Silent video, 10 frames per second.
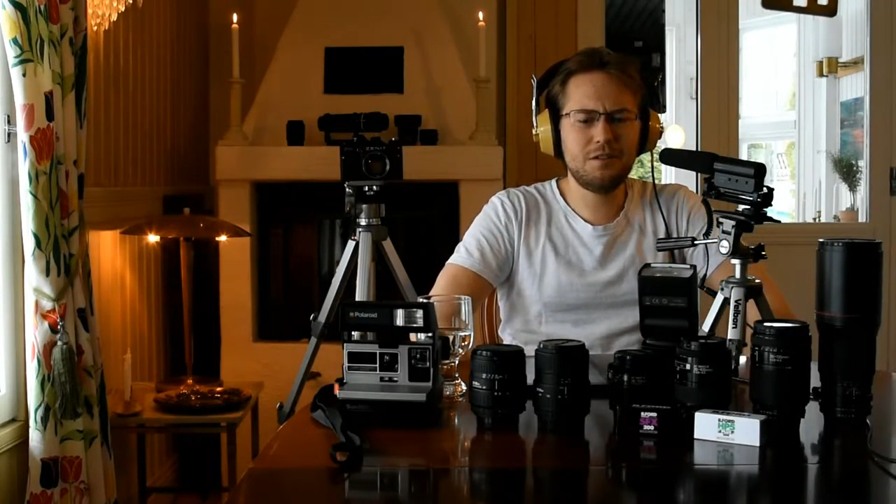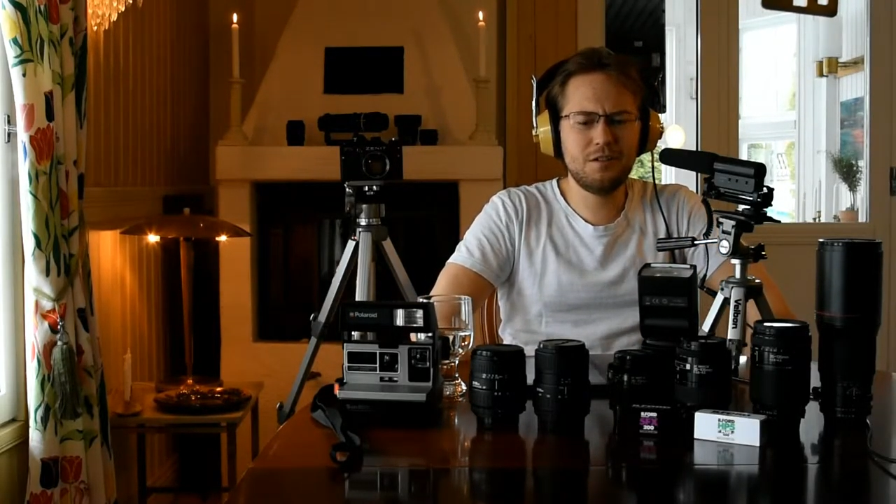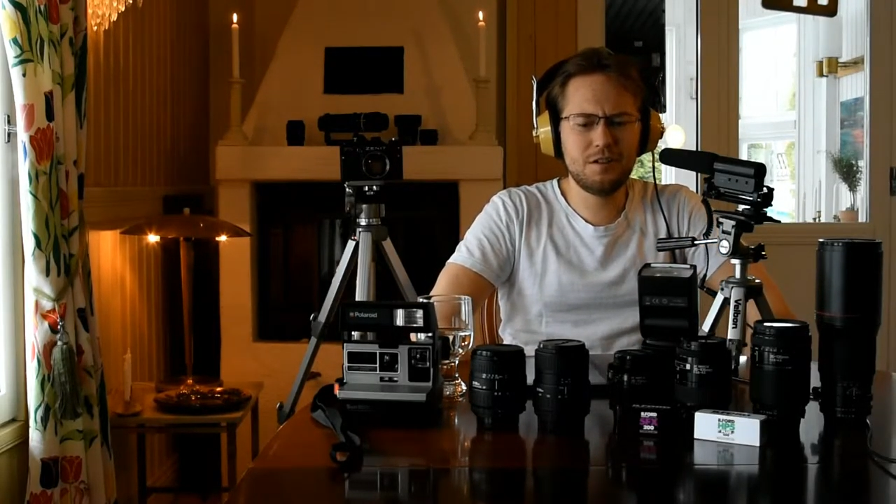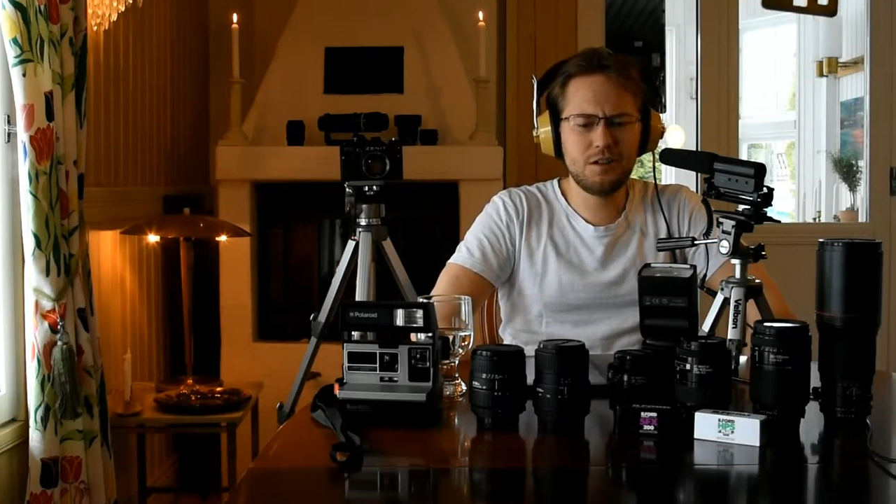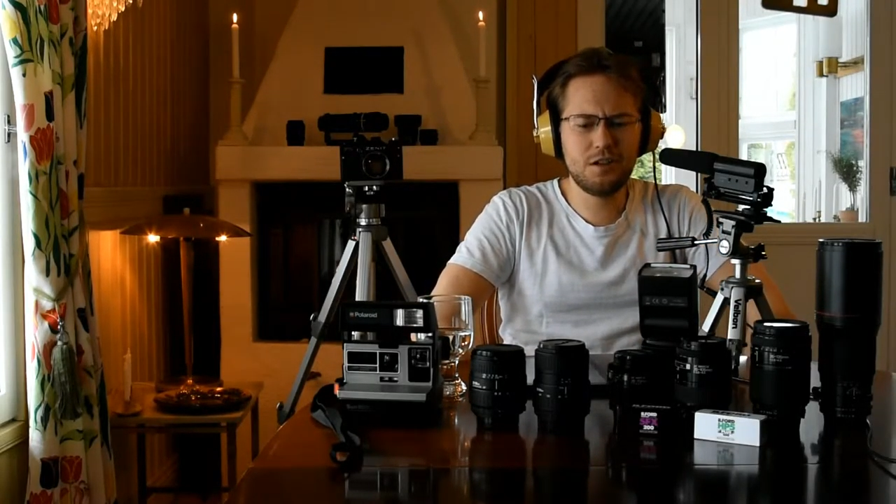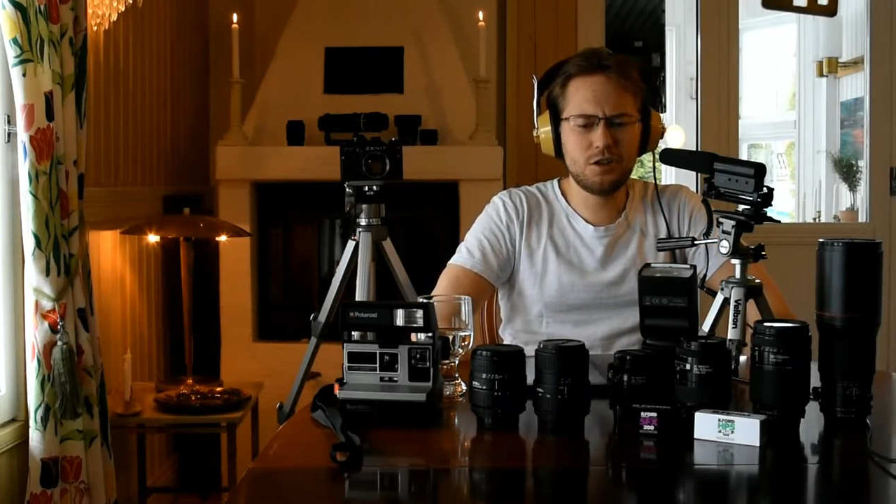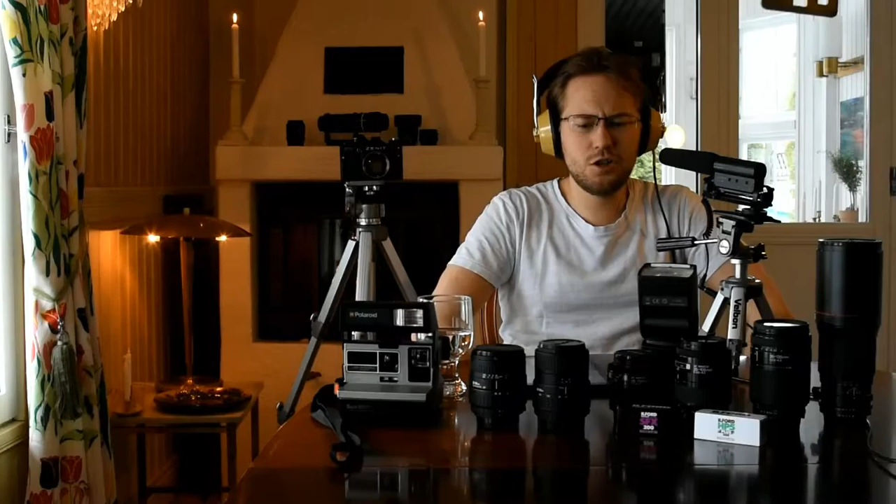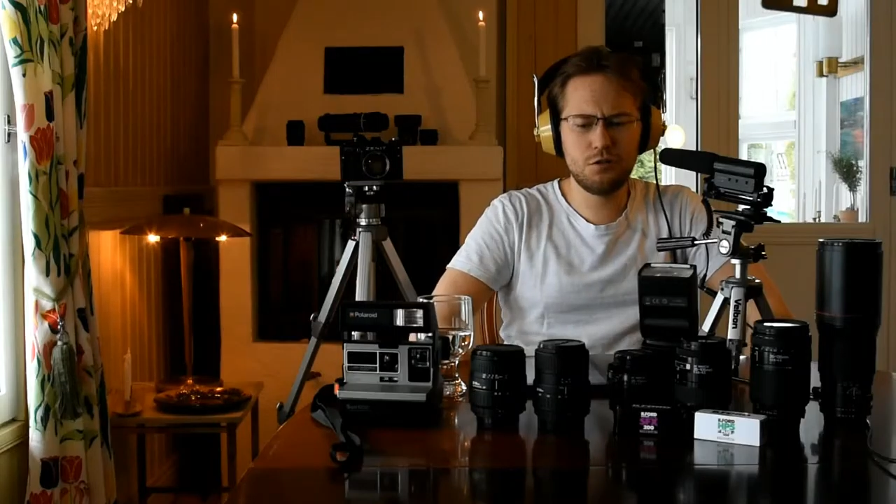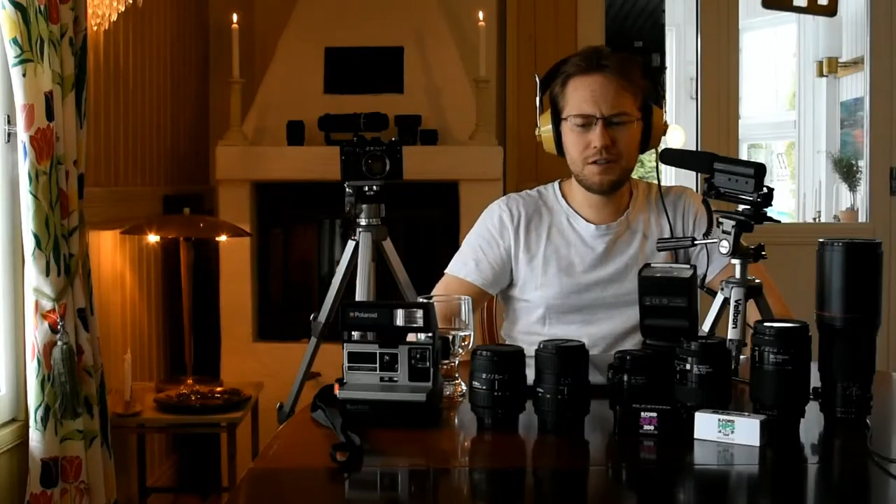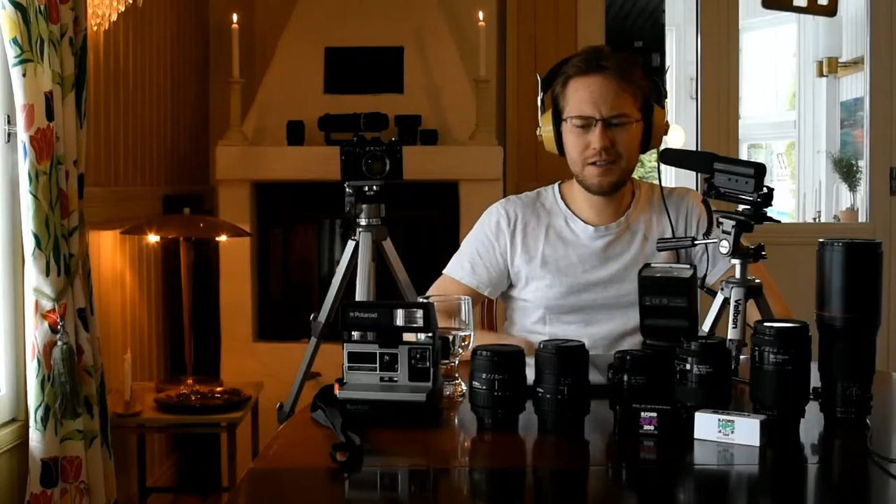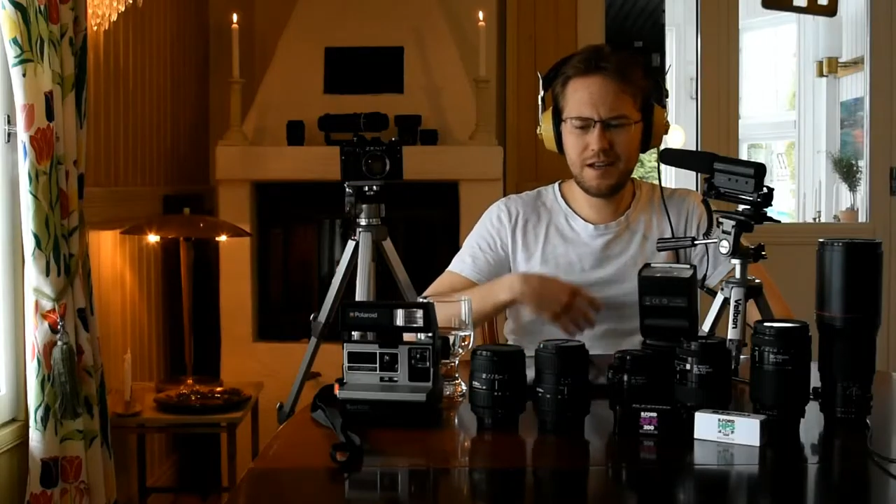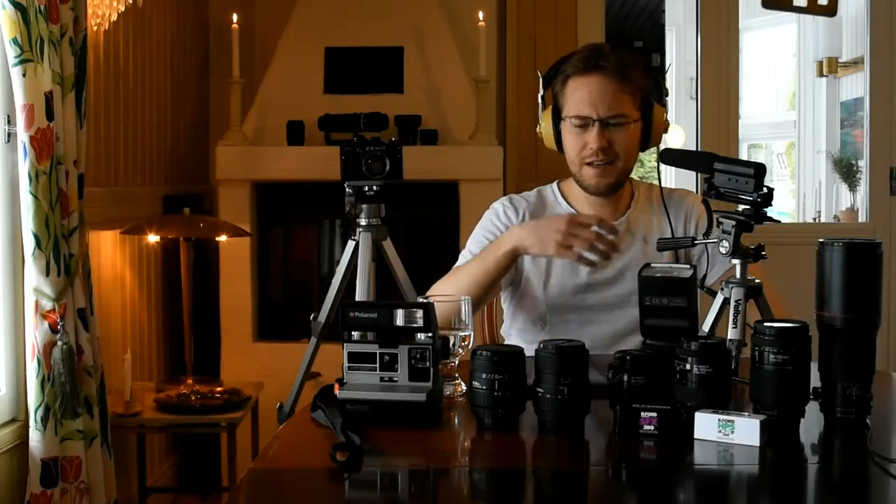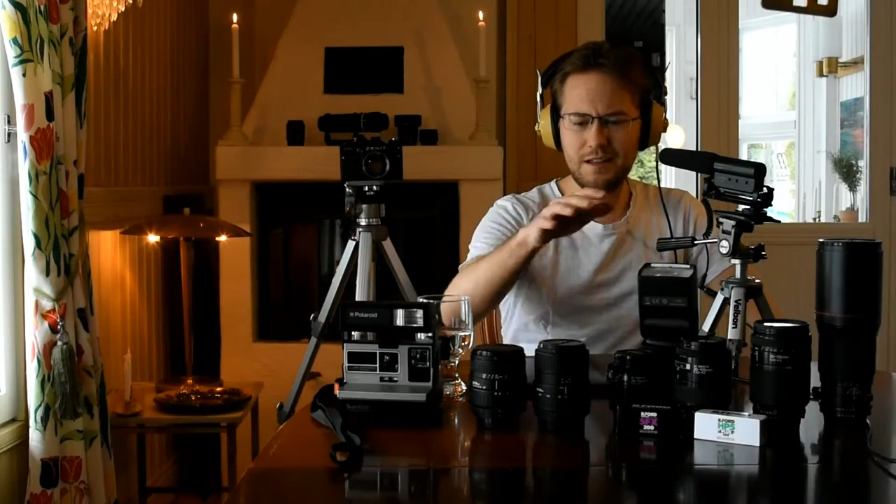gonna show you today